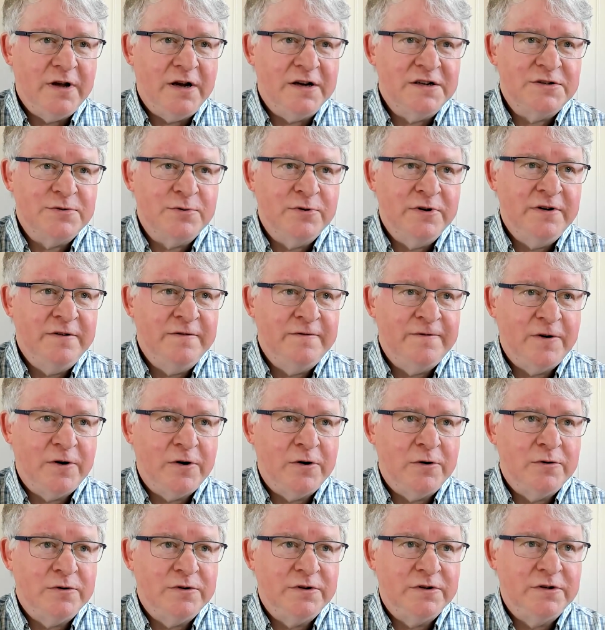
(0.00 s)

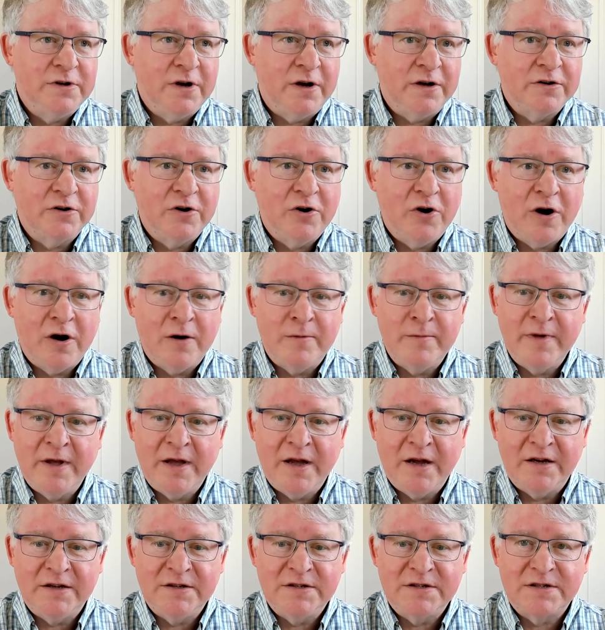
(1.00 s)
XWordinfo.com
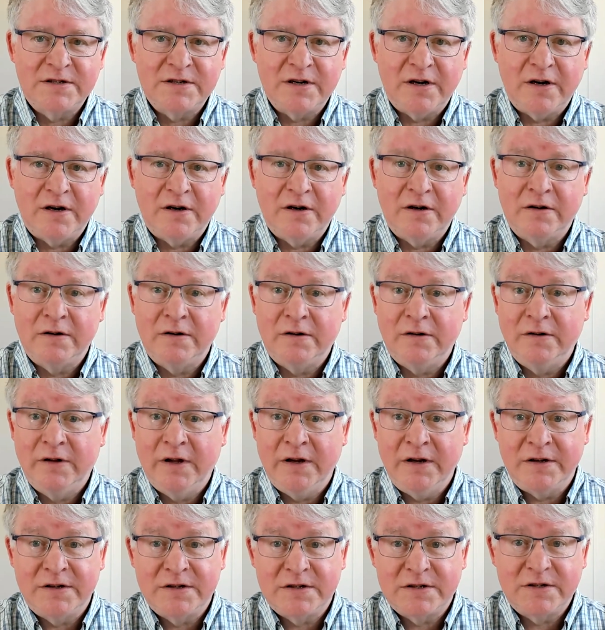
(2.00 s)
has
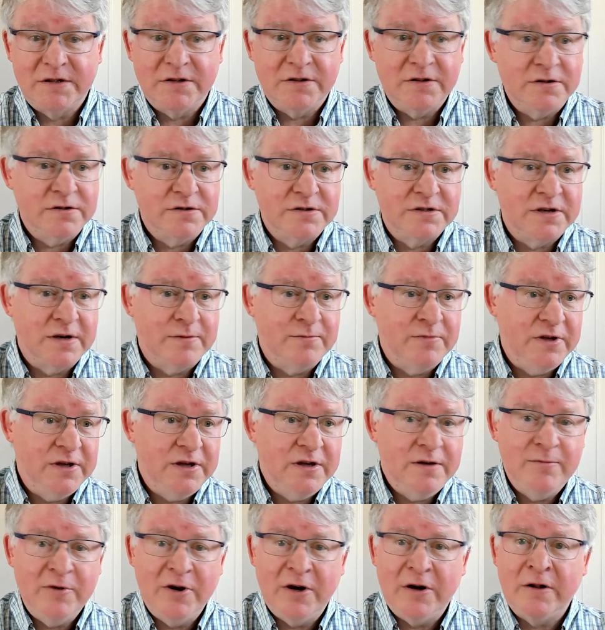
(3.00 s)
links to send
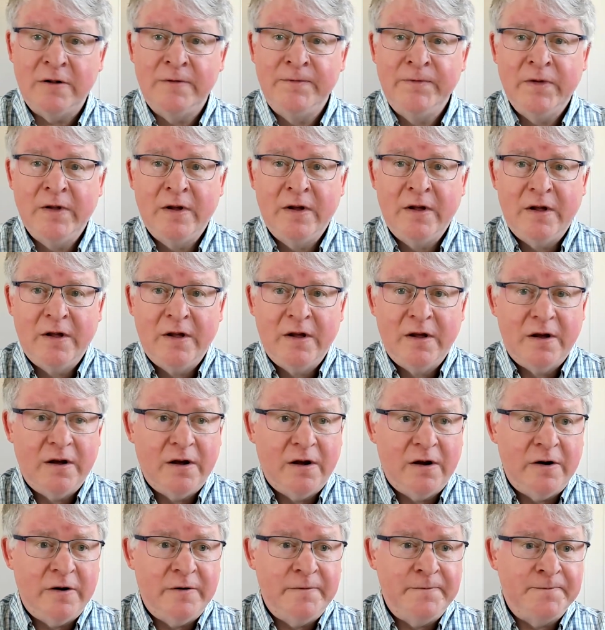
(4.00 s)
me email.
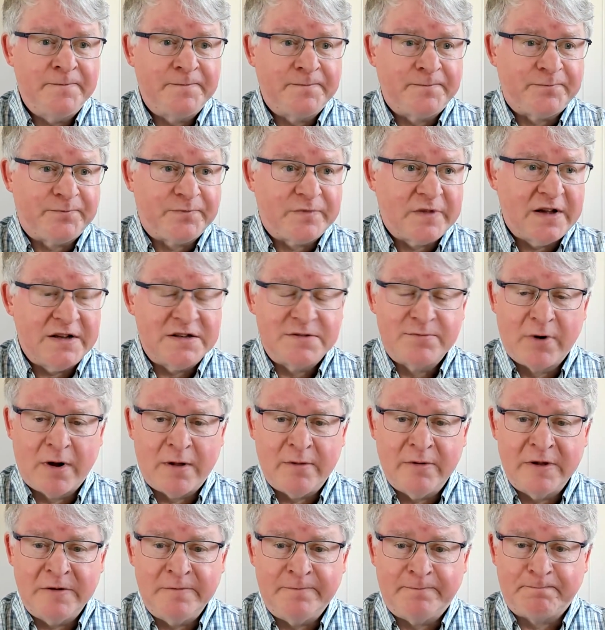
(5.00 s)
That's
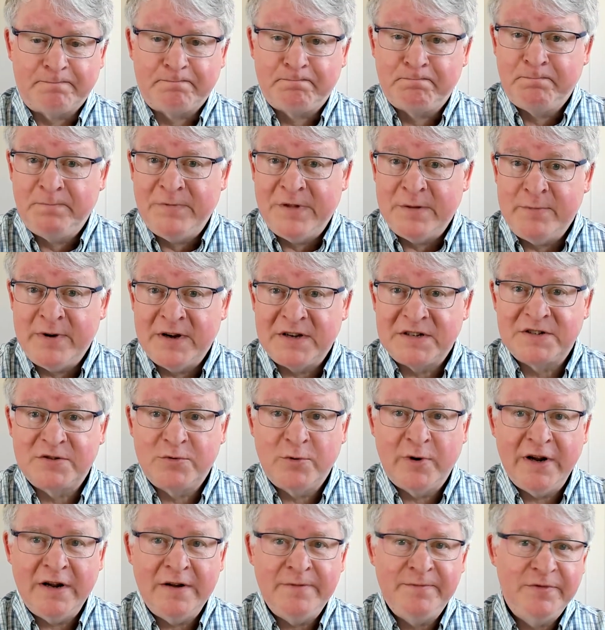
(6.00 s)
probably the best
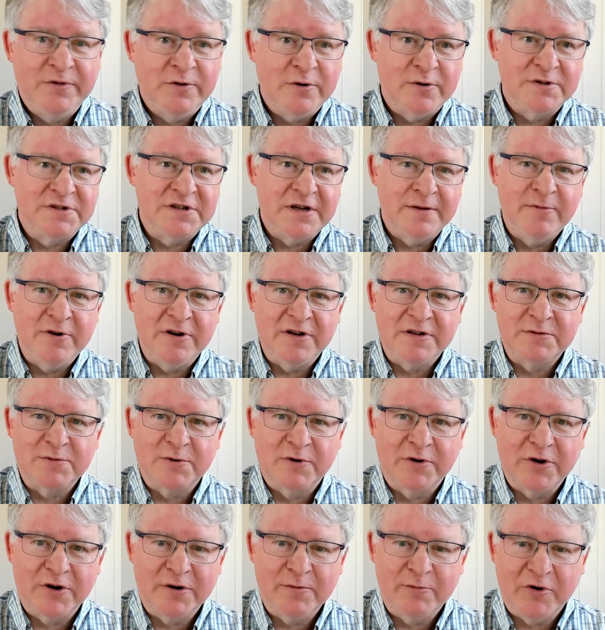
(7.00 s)
way. Those emails
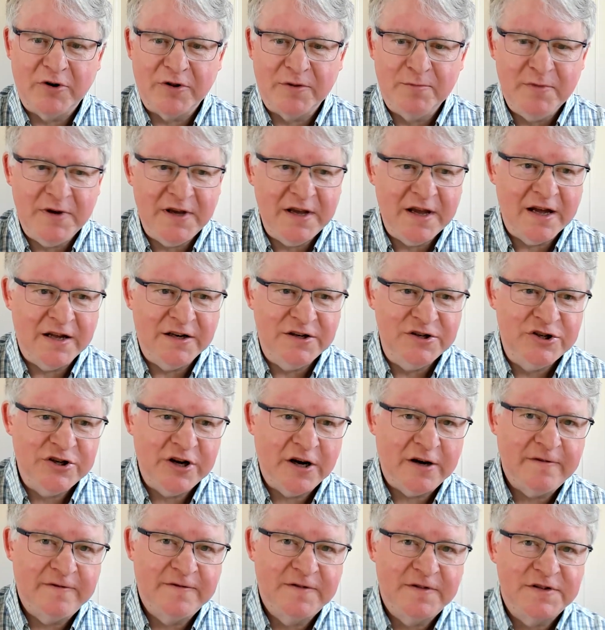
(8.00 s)
will go to both me and
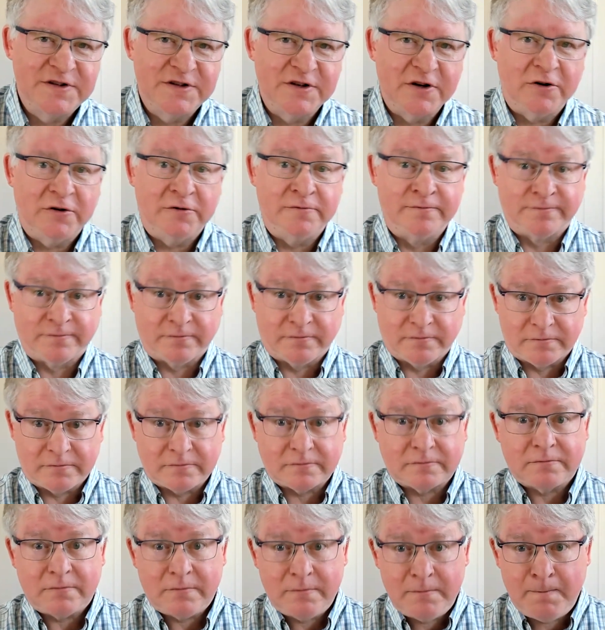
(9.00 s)
Jeff, so
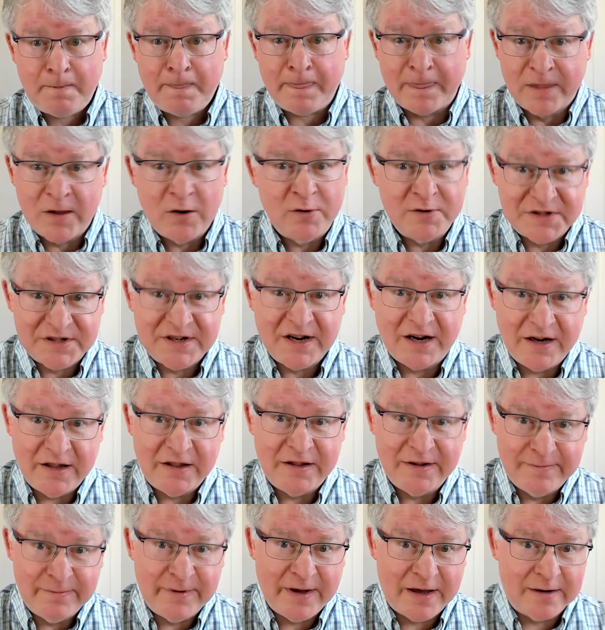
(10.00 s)
don't say
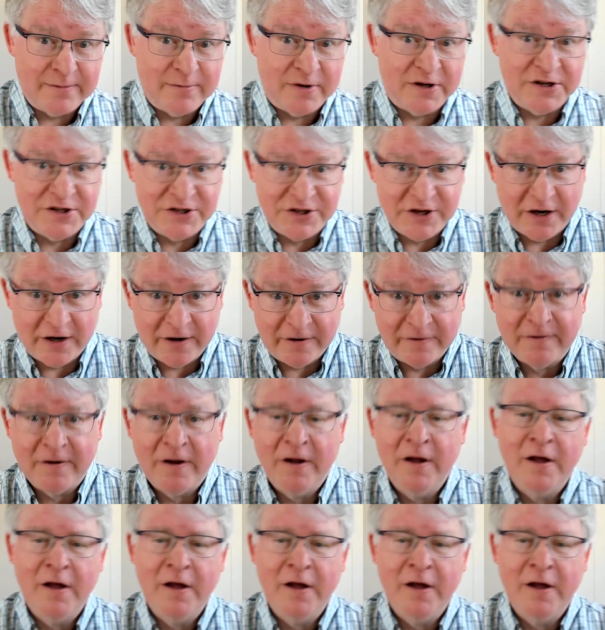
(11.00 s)
anything bad about Jeff.